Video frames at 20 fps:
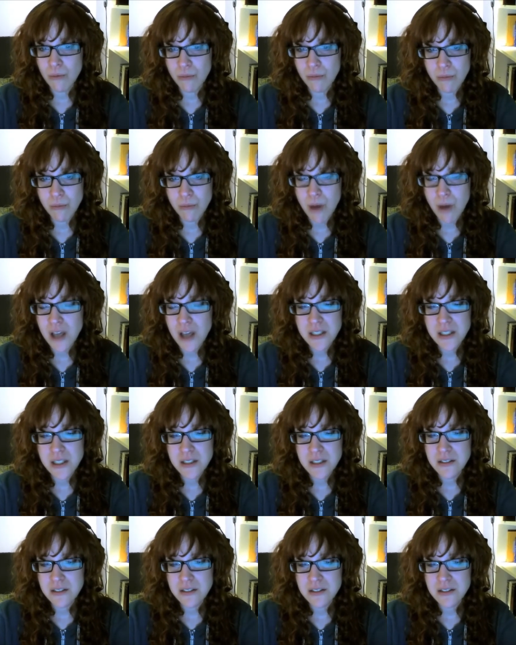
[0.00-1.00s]

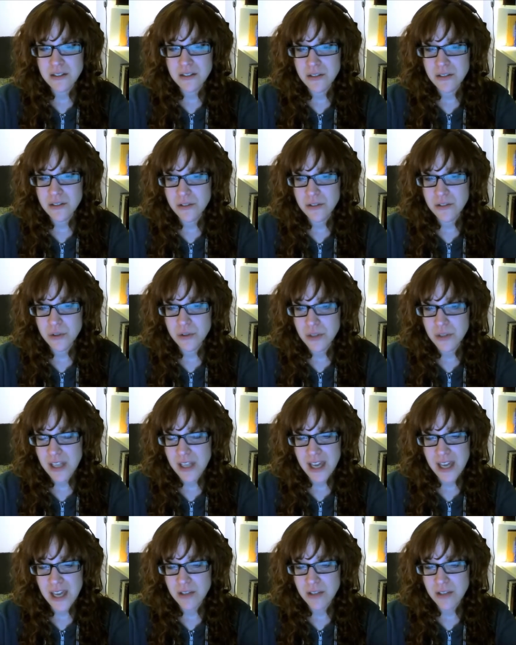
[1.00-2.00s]
why do
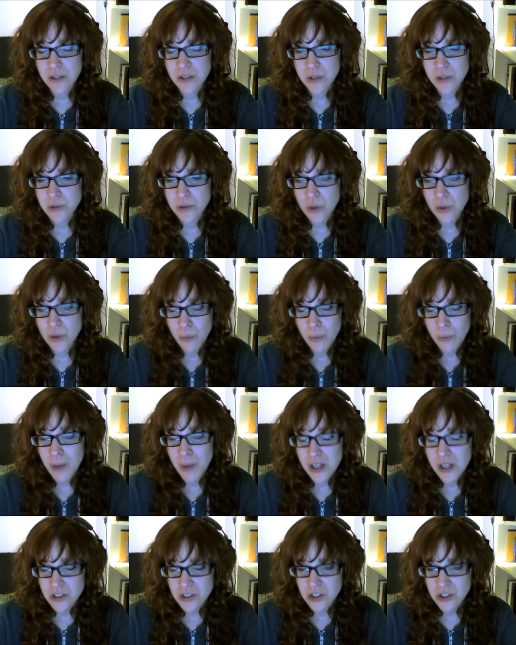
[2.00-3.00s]
they anger you so
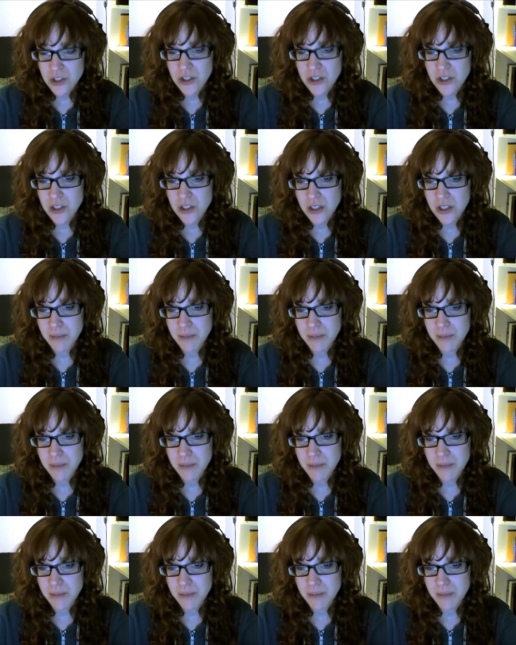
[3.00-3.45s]
much?